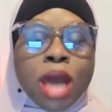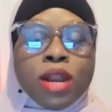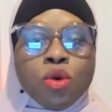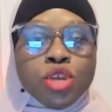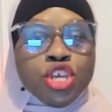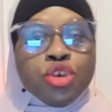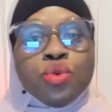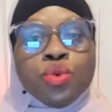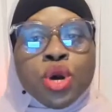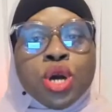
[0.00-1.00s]
Why don't
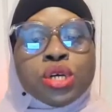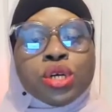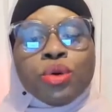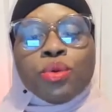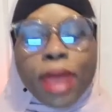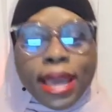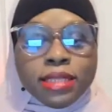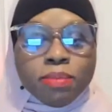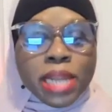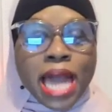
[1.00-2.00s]
you
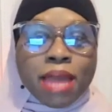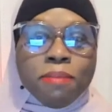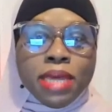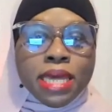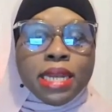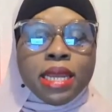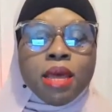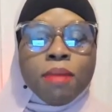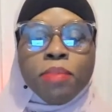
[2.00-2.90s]
correct Black men?